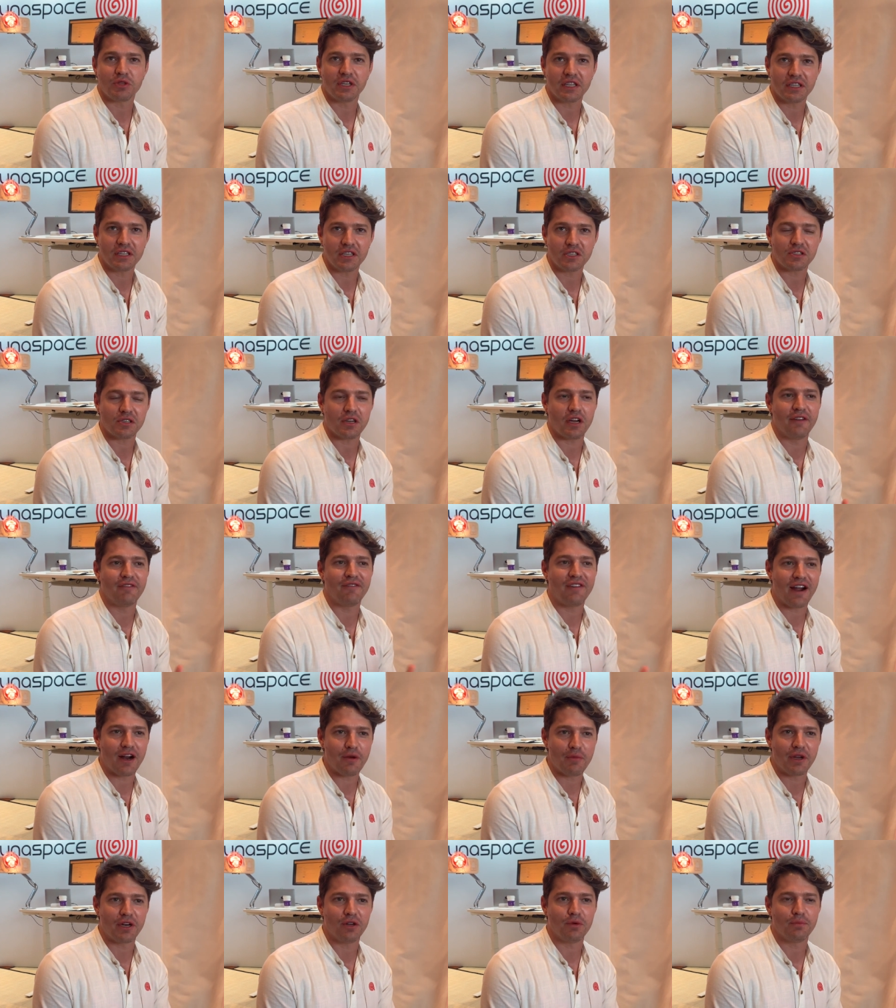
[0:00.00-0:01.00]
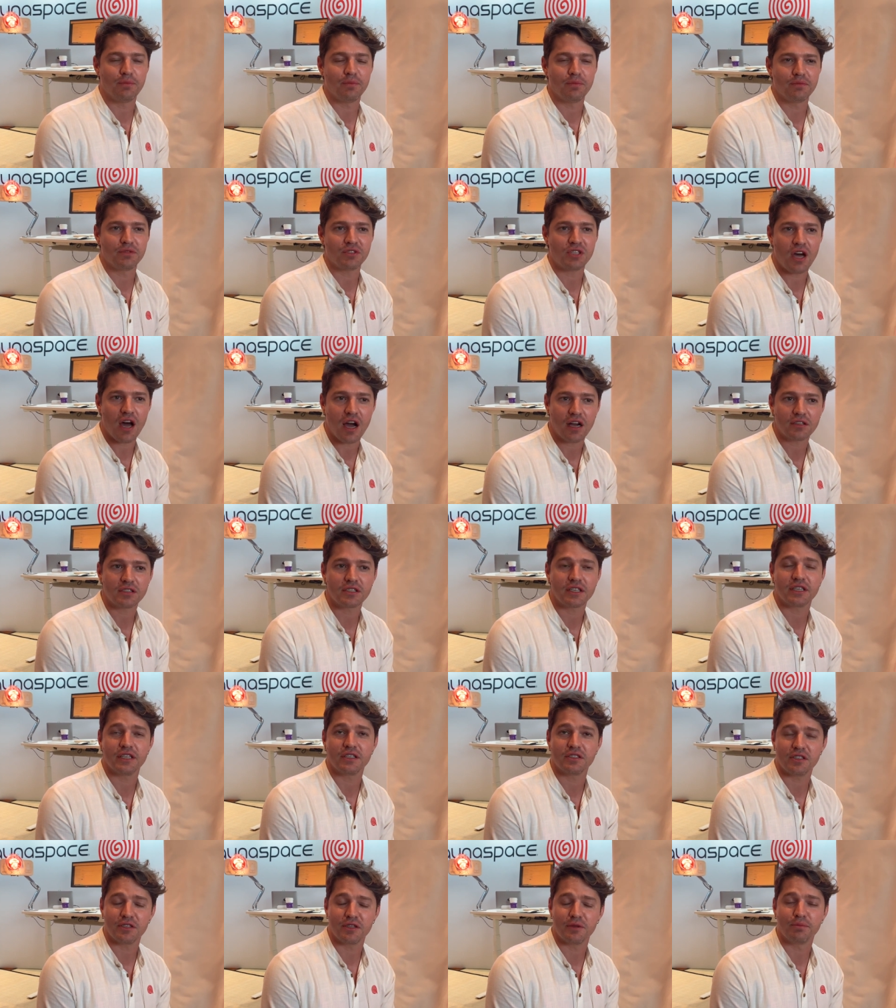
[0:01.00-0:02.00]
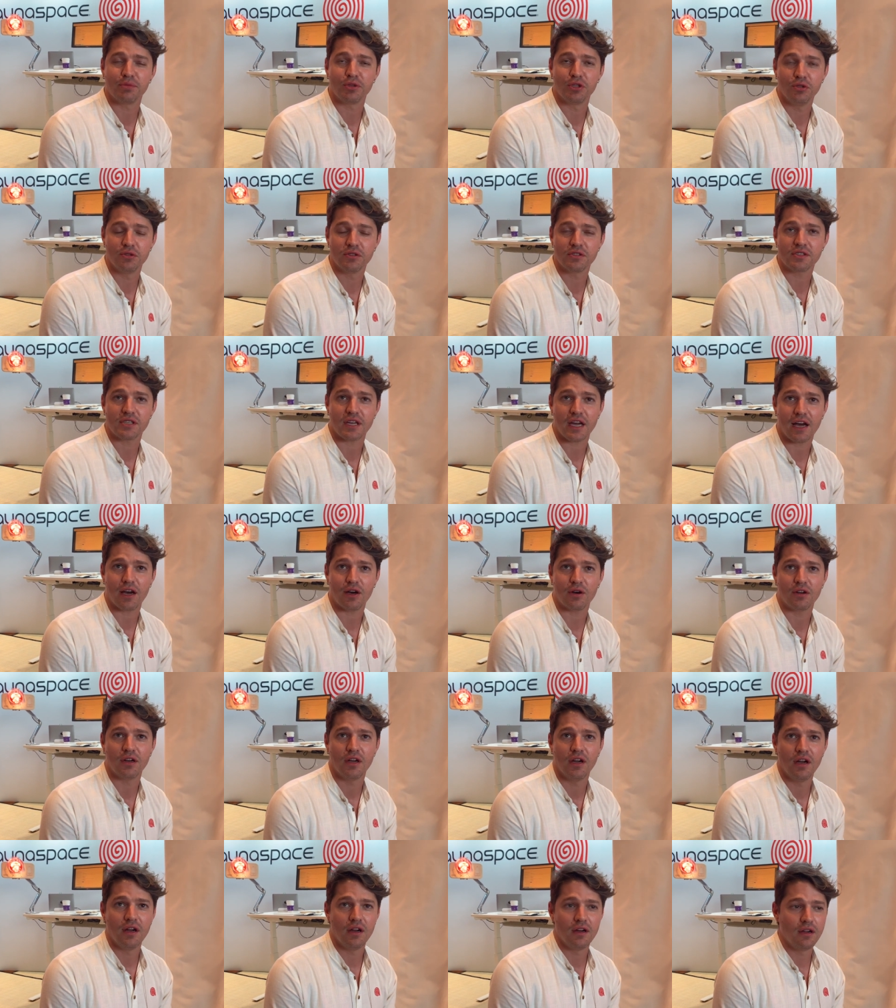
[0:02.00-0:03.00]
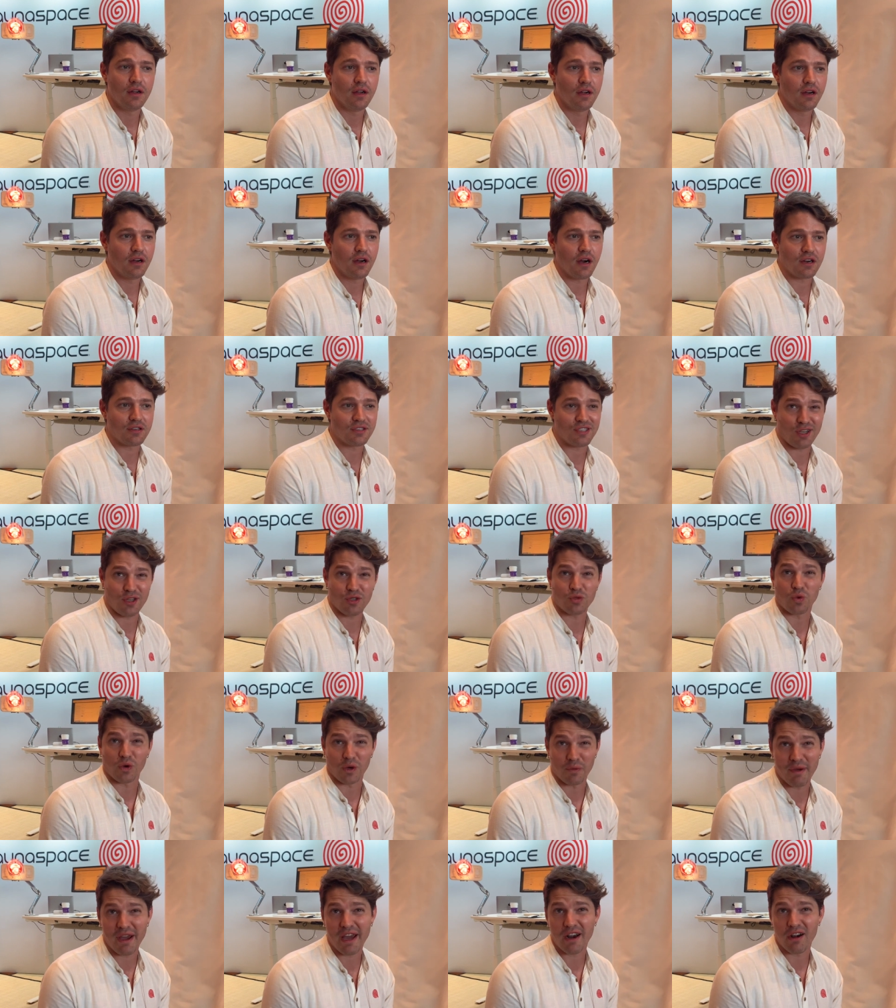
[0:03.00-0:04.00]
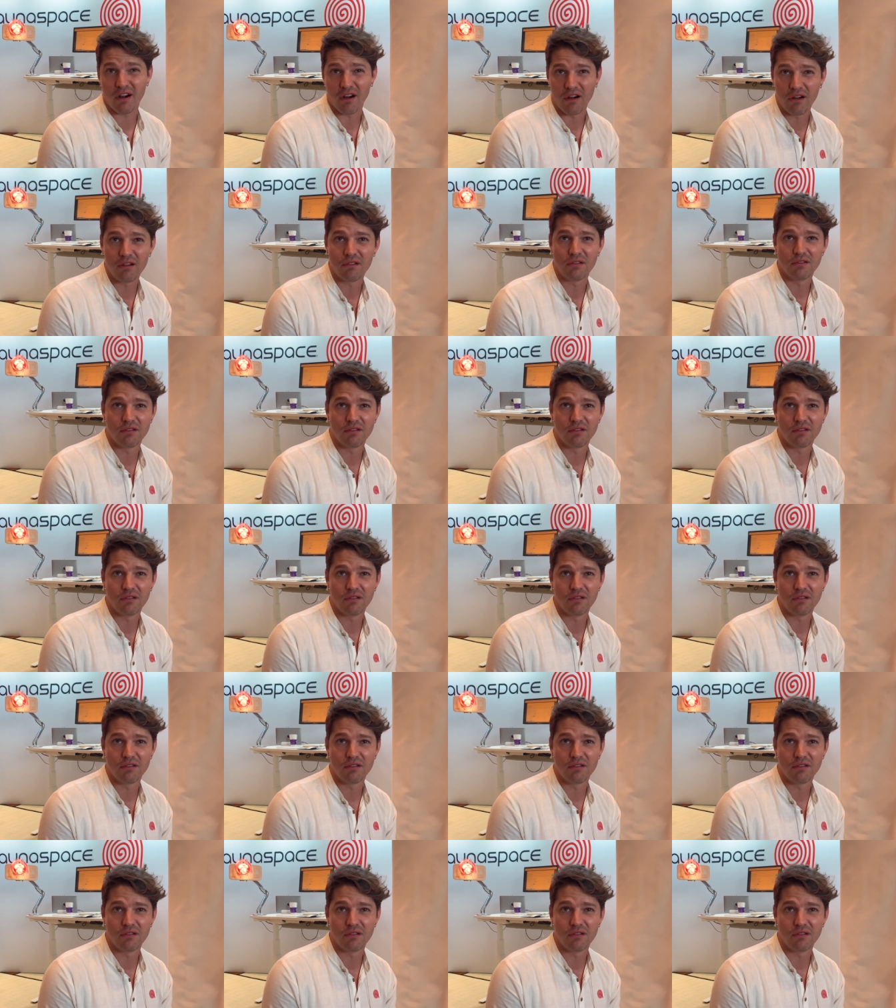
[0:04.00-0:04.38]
We get this environmental toxicants and pollutants out, our cells work better.